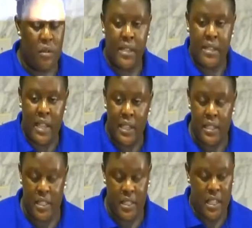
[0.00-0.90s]

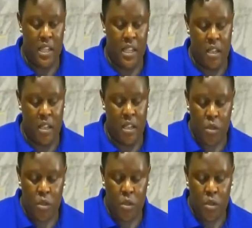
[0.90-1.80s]
excited, and I got
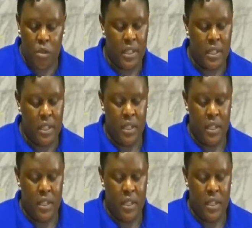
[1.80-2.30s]
so afraid.